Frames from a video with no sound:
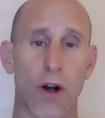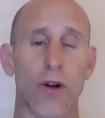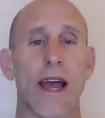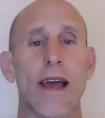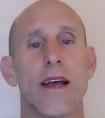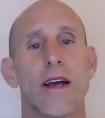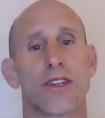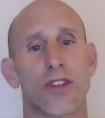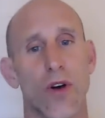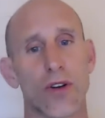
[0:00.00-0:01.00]
Okay,
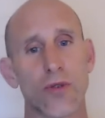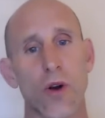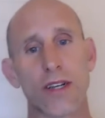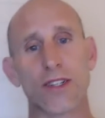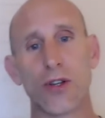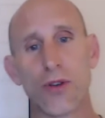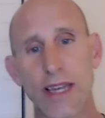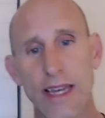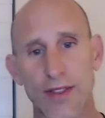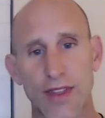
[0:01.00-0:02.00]
so those are our two
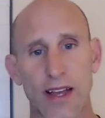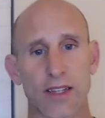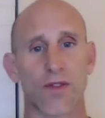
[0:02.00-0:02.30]
key things